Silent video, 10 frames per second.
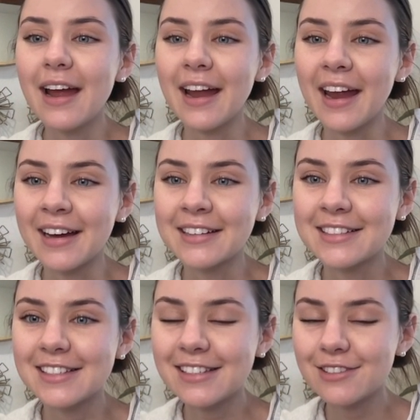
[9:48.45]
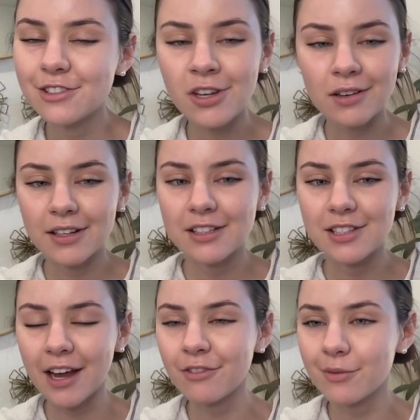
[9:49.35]
And so yeah, it's
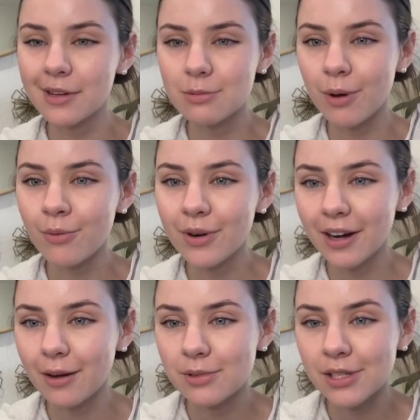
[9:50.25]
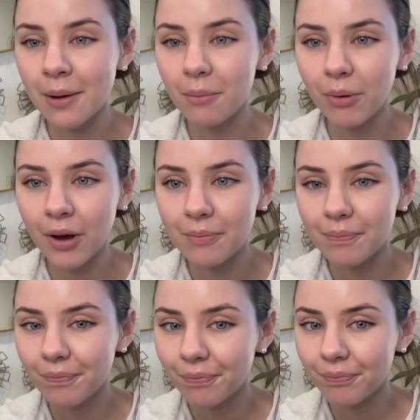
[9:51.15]
kind of a mixed boat when it comes to that, but
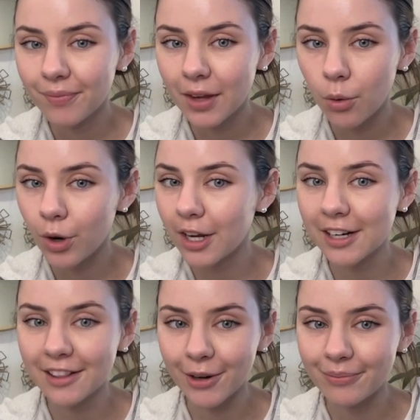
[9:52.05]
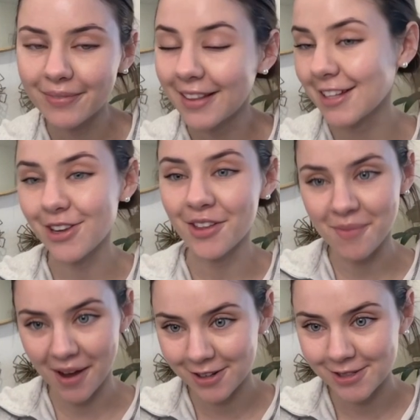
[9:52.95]
we're getting there, and that's all that
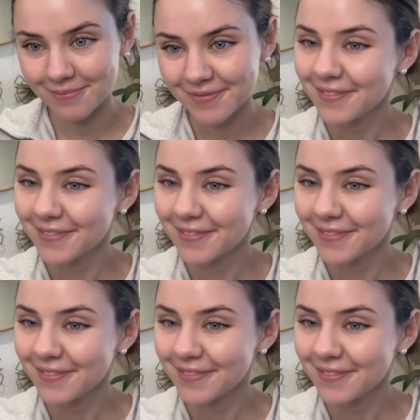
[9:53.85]
matters.